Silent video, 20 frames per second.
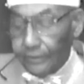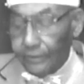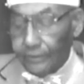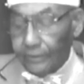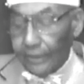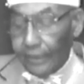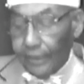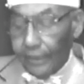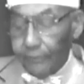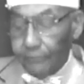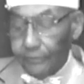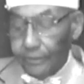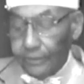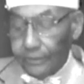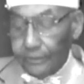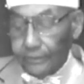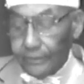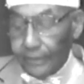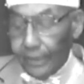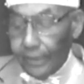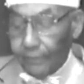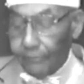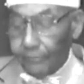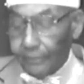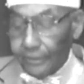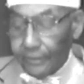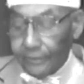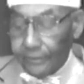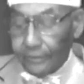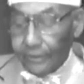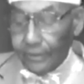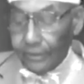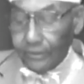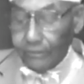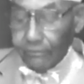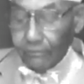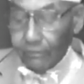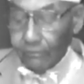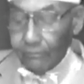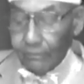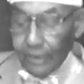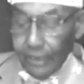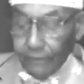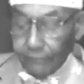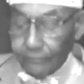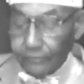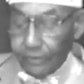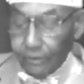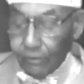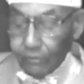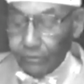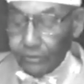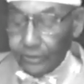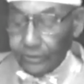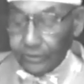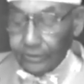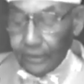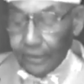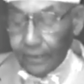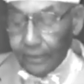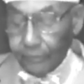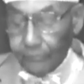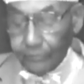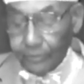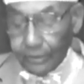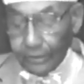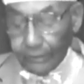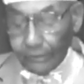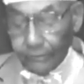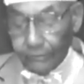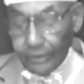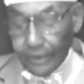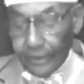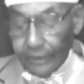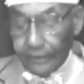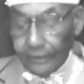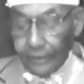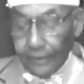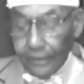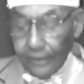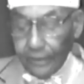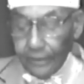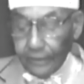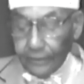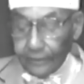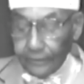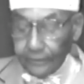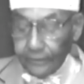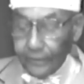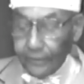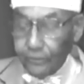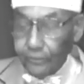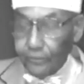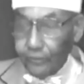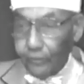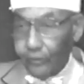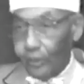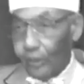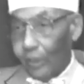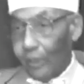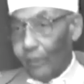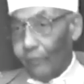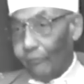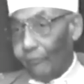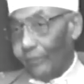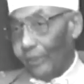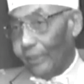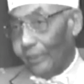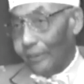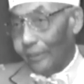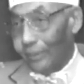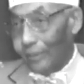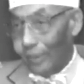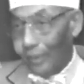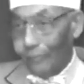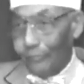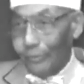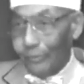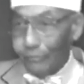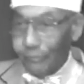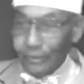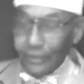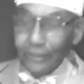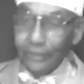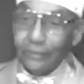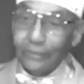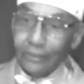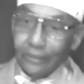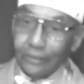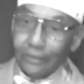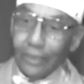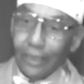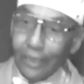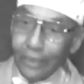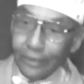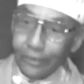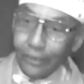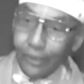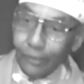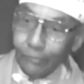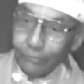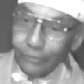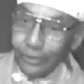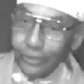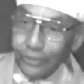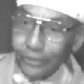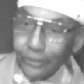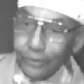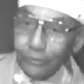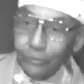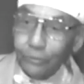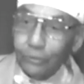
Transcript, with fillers: times he tell me, he say, you don't have to all the time to, try to get your car fare to come to me. He says, i come to you.